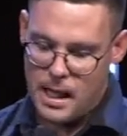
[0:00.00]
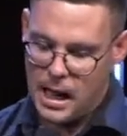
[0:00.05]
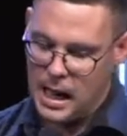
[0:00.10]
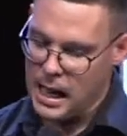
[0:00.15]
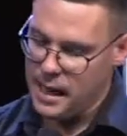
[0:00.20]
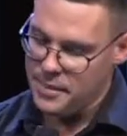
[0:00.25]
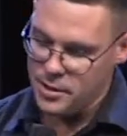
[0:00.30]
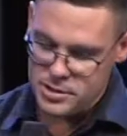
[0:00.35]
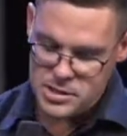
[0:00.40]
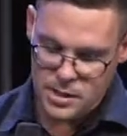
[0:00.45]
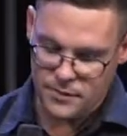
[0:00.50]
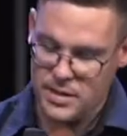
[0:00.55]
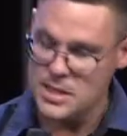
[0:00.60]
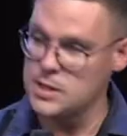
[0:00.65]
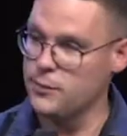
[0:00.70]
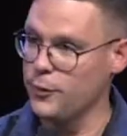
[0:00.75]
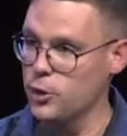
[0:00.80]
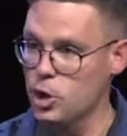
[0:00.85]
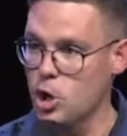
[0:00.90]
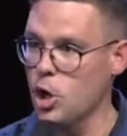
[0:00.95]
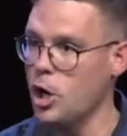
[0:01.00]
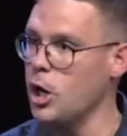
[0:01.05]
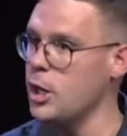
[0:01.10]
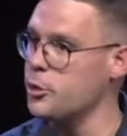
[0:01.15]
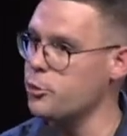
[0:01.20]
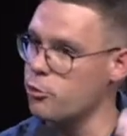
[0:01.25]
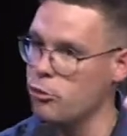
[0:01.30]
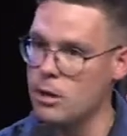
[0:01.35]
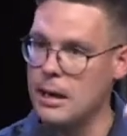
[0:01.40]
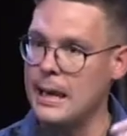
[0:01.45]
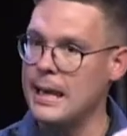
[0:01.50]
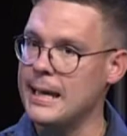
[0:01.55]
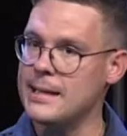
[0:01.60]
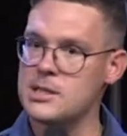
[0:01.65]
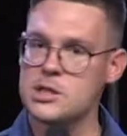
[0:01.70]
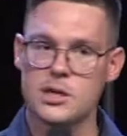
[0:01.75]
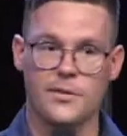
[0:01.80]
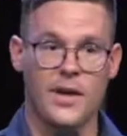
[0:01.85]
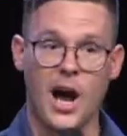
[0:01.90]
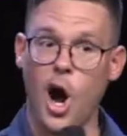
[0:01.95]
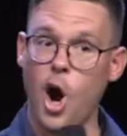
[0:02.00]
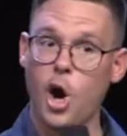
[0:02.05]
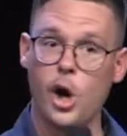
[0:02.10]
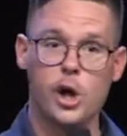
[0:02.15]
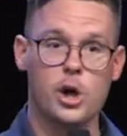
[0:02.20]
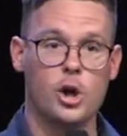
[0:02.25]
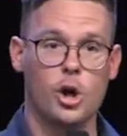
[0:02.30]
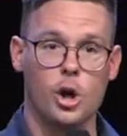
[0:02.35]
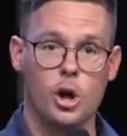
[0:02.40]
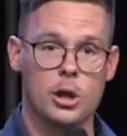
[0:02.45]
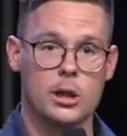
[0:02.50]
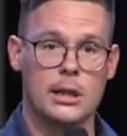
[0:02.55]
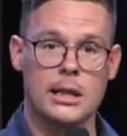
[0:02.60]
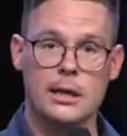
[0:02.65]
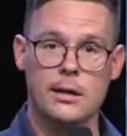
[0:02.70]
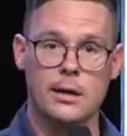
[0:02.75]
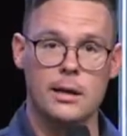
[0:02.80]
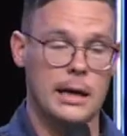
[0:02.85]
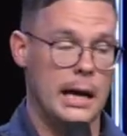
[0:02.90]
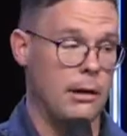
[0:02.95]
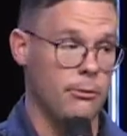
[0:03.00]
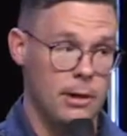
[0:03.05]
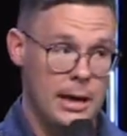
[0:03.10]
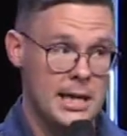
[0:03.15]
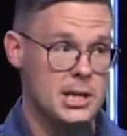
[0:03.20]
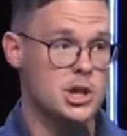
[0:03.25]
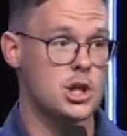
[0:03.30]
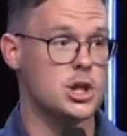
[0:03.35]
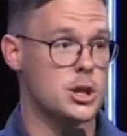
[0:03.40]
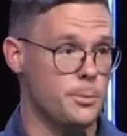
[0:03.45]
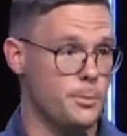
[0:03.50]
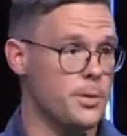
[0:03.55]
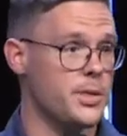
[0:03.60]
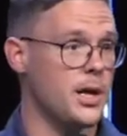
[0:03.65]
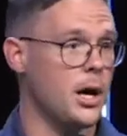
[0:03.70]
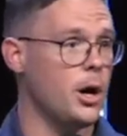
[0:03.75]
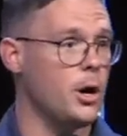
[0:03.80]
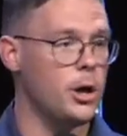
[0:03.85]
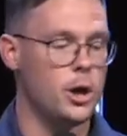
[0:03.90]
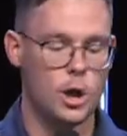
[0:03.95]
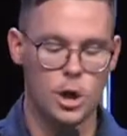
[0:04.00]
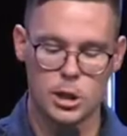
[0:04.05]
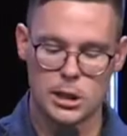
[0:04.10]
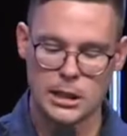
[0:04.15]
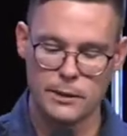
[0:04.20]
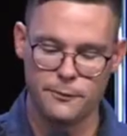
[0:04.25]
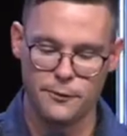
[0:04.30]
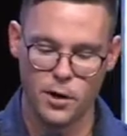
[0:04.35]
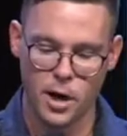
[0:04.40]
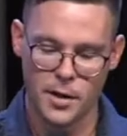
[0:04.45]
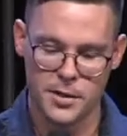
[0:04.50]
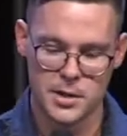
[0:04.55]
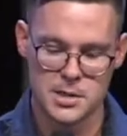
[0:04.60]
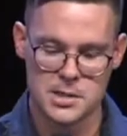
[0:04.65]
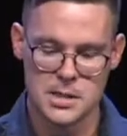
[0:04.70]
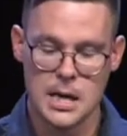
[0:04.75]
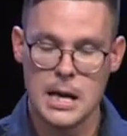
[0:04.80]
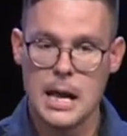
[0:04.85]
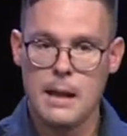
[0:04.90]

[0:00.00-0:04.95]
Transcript: Others of us view God through a lens of our own earthly, our relationship with our own earthly fathers.